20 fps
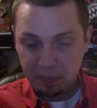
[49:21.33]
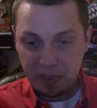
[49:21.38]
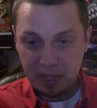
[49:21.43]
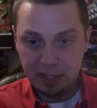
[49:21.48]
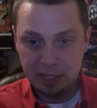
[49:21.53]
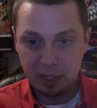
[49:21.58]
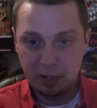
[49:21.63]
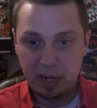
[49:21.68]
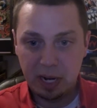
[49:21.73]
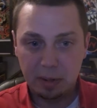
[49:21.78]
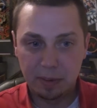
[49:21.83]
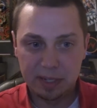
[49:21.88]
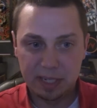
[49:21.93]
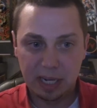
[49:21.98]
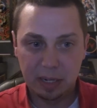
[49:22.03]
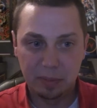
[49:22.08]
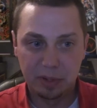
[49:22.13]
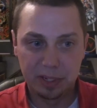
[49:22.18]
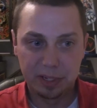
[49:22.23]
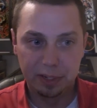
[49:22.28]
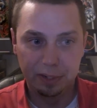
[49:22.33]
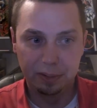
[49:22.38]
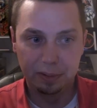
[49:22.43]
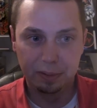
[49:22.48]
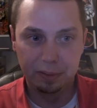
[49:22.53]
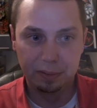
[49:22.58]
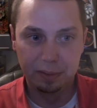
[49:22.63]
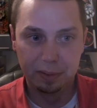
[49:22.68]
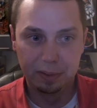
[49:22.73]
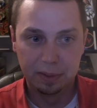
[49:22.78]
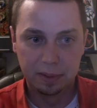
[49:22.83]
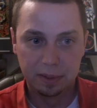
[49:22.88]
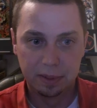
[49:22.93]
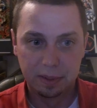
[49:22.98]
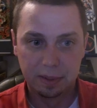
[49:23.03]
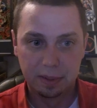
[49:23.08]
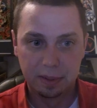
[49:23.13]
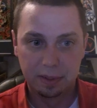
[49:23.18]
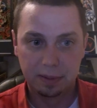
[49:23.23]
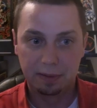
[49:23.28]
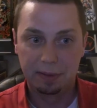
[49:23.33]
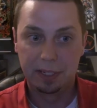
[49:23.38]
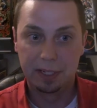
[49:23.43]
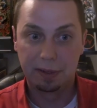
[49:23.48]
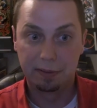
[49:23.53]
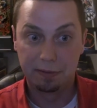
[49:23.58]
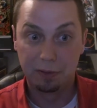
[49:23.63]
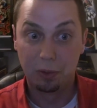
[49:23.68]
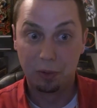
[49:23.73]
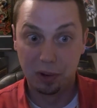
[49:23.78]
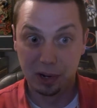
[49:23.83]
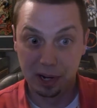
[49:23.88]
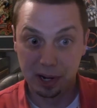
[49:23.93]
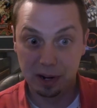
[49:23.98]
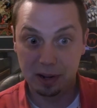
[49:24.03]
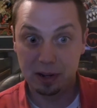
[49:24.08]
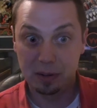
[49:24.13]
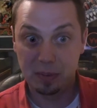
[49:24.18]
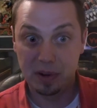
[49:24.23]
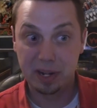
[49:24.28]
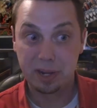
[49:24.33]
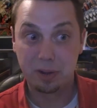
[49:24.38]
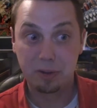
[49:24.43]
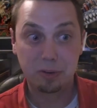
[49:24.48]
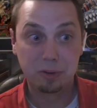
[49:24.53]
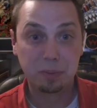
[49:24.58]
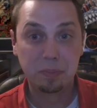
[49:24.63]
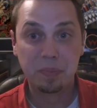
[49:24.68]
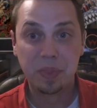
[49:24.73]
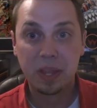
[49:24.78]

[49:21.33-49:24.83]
So I was able to void on my own.